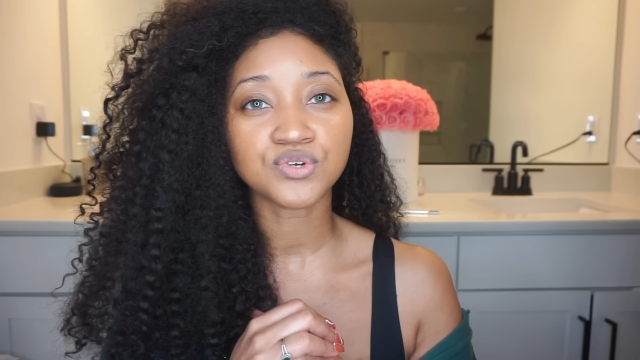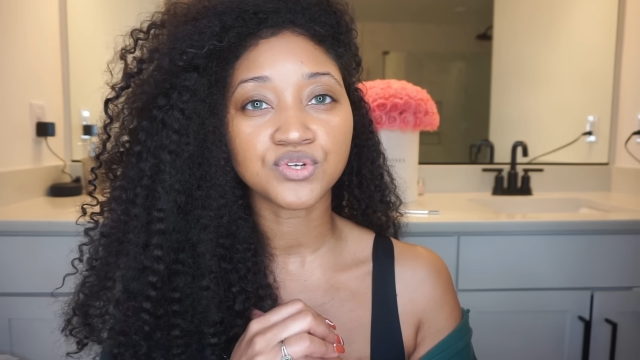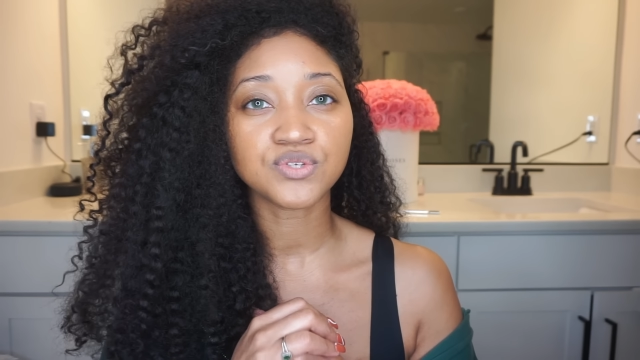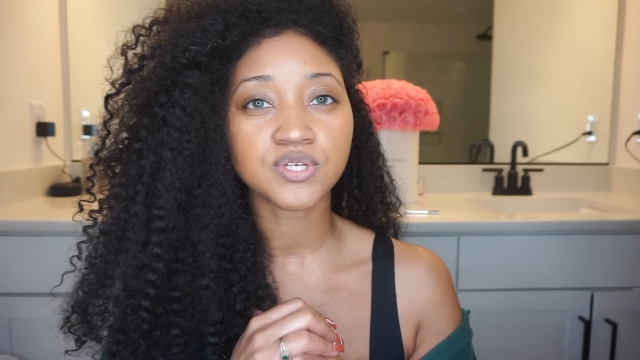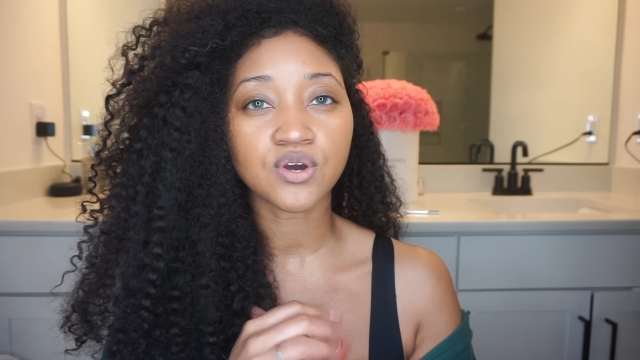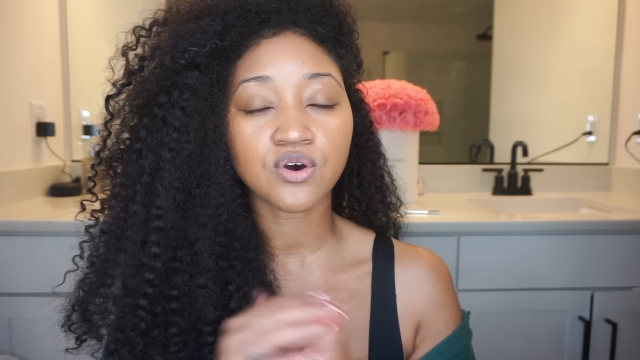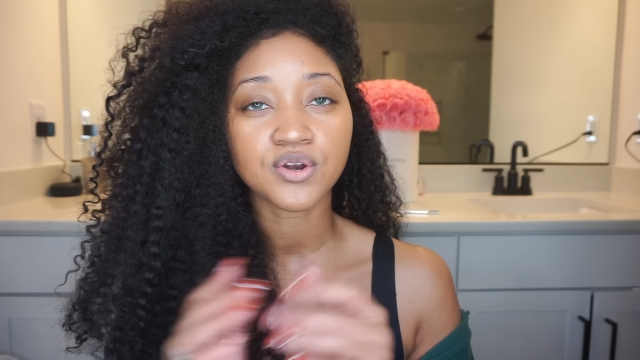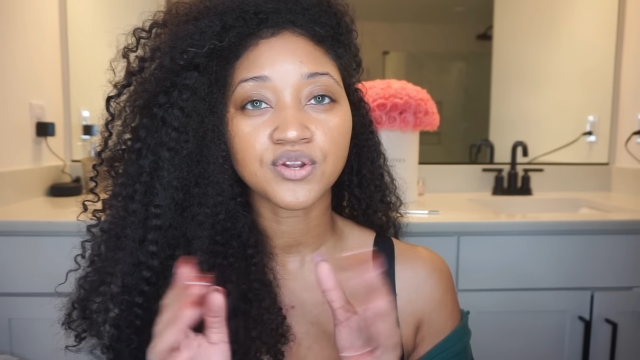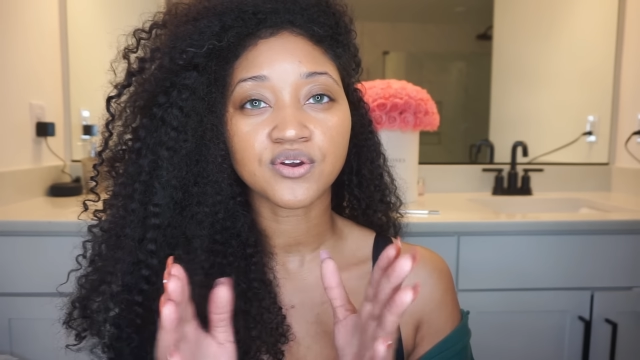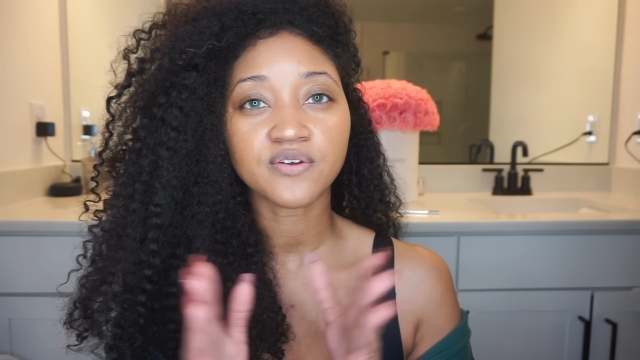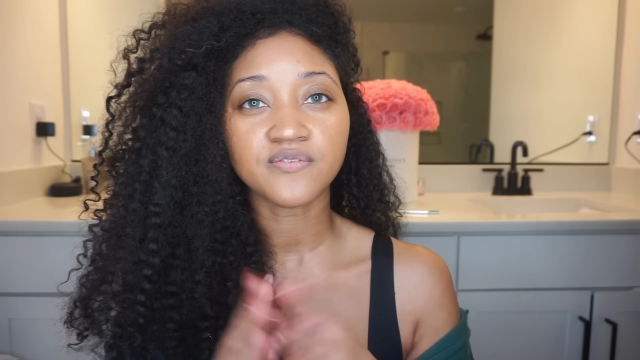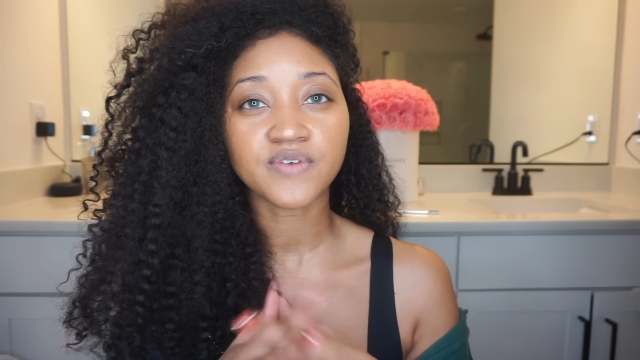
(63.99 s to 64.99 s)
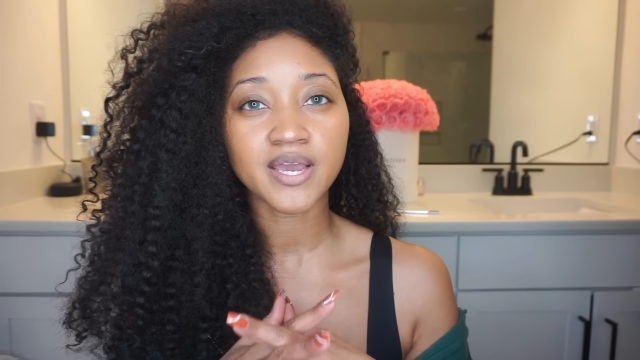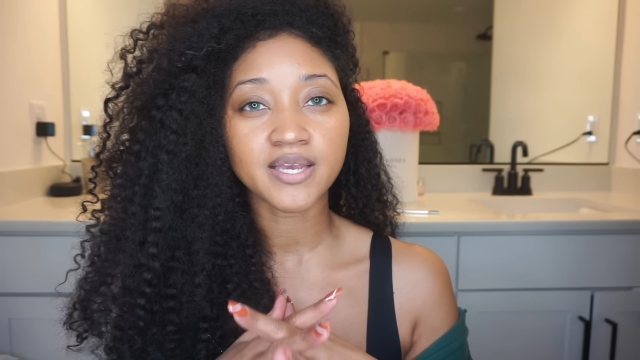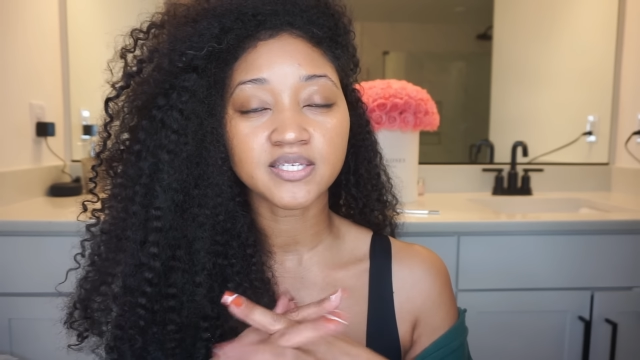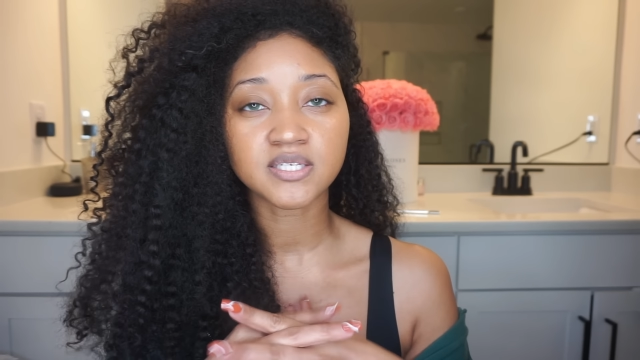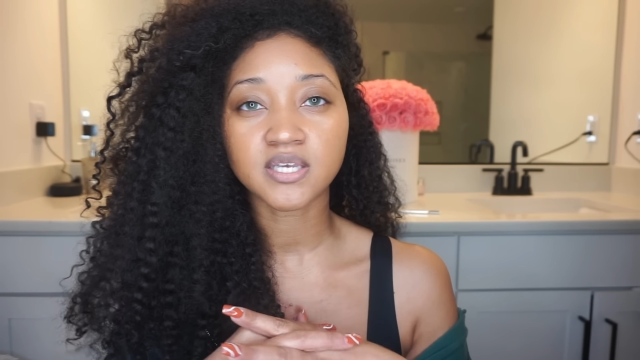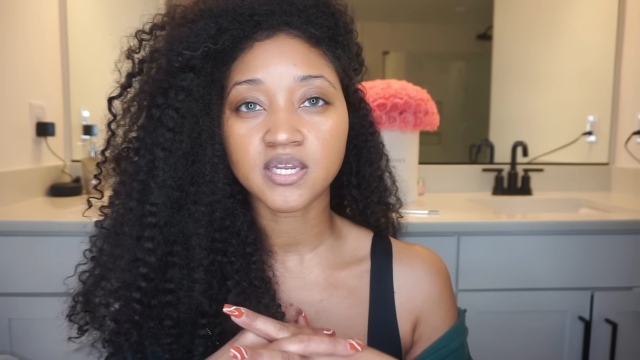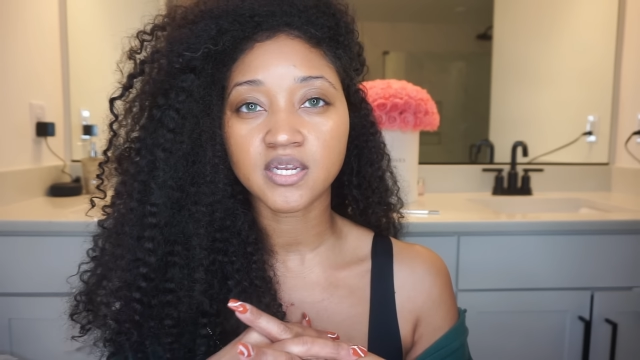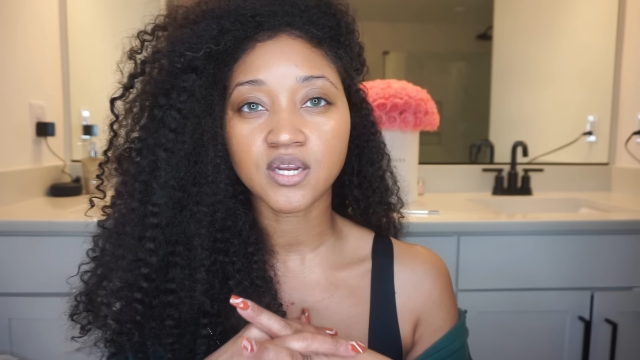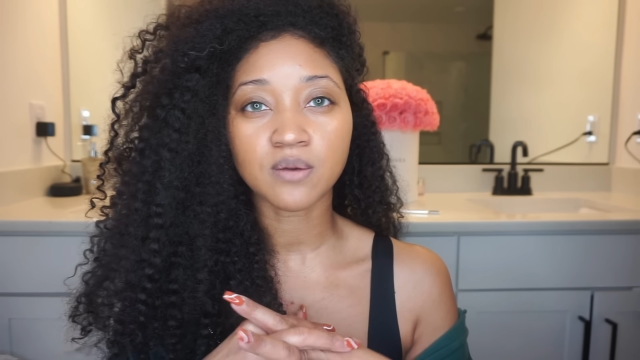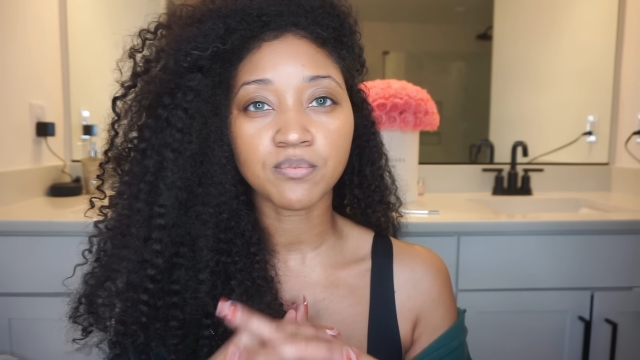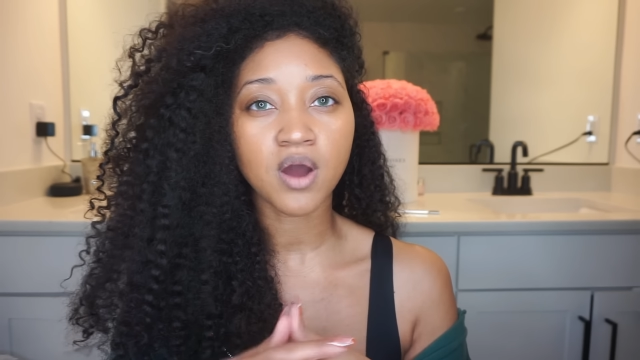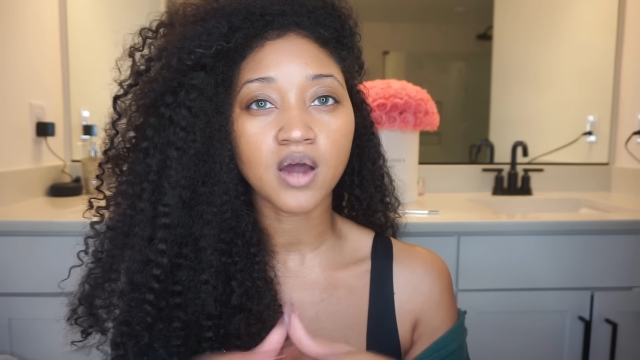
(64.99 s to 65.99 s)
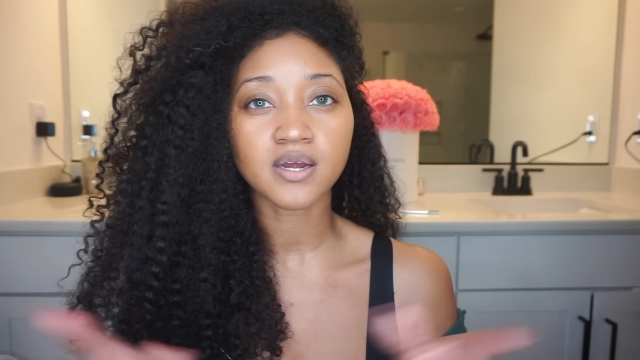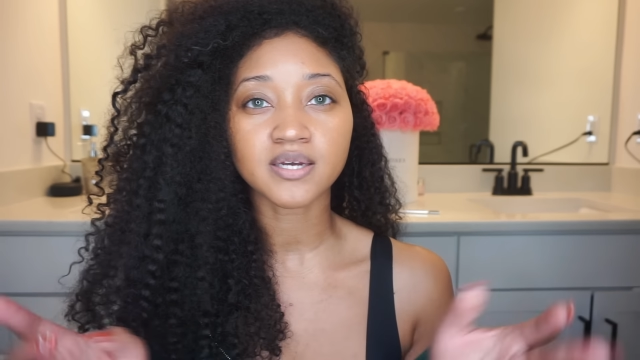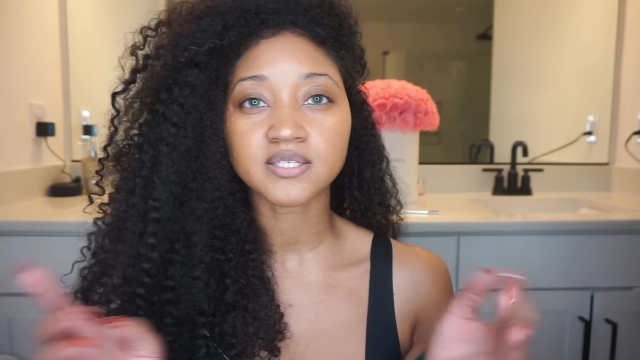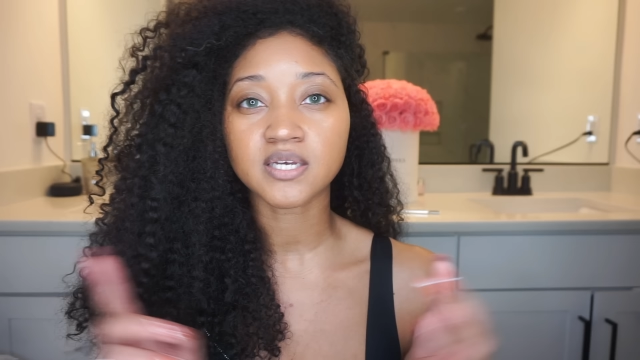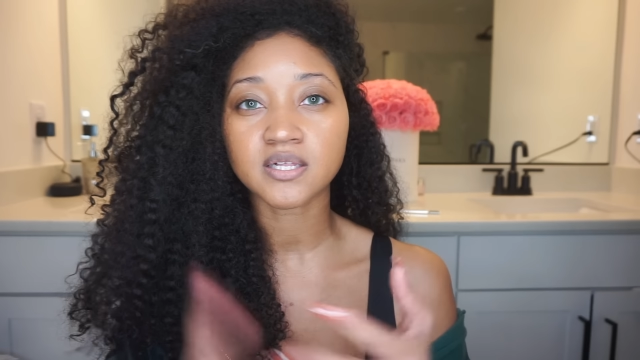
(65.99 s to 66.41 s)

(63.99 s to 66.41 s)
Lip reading: using on your face, skincare products,